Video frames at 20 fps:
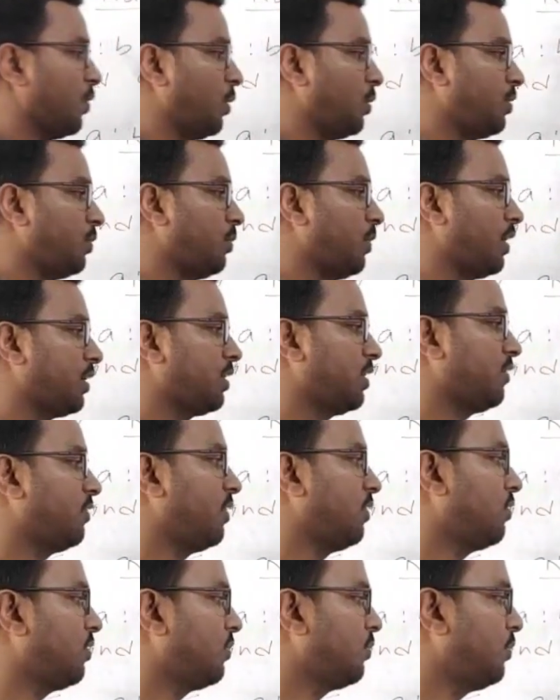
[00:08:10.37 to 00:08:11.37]
we have to make the
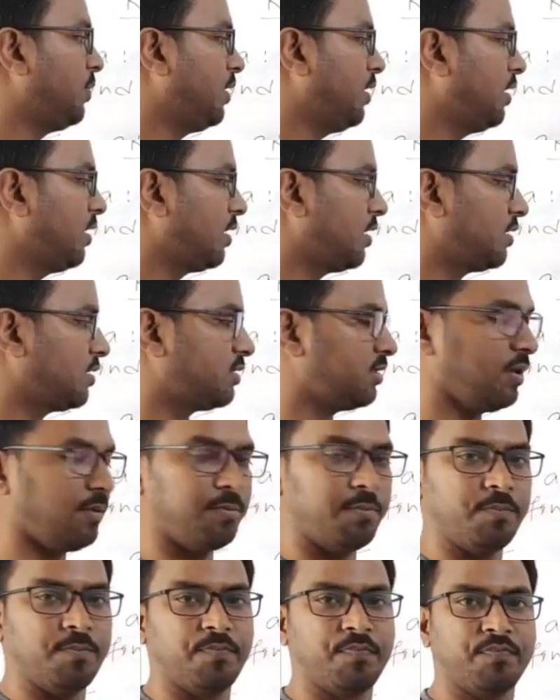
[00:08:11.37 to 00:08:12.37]
value of B same.
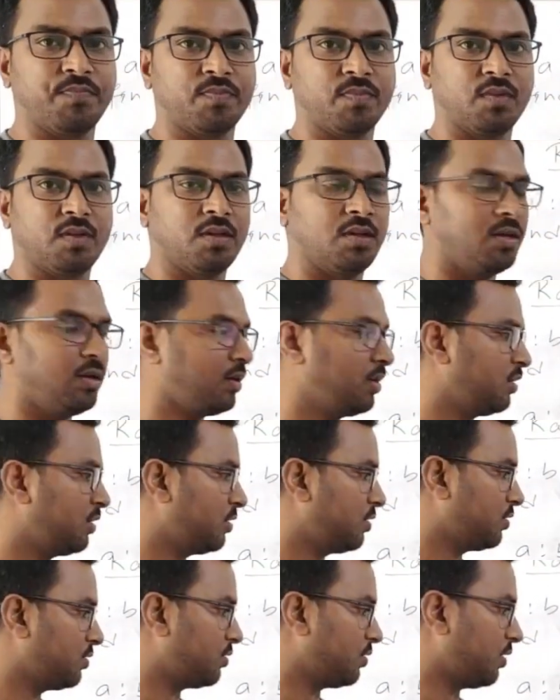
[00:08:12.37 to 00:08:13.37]

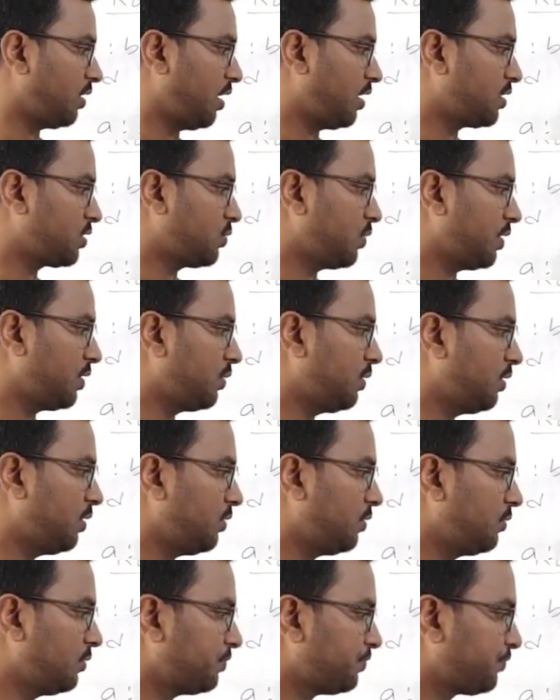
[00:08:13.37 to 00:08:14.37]
So next what we will
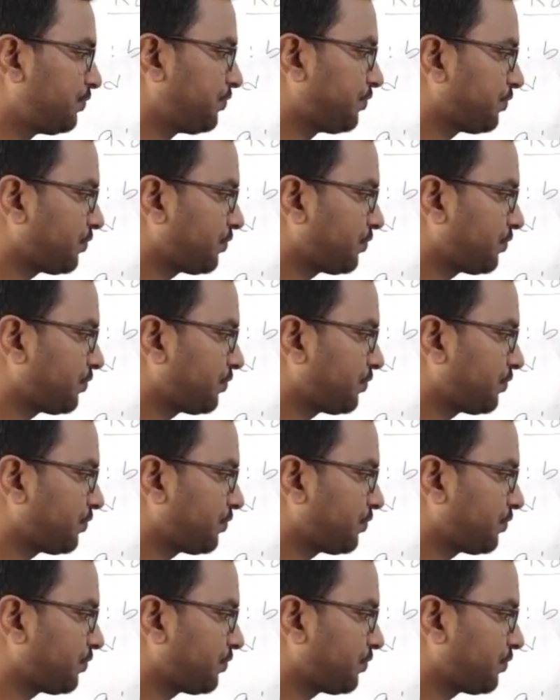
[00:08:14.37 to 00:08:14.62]
do,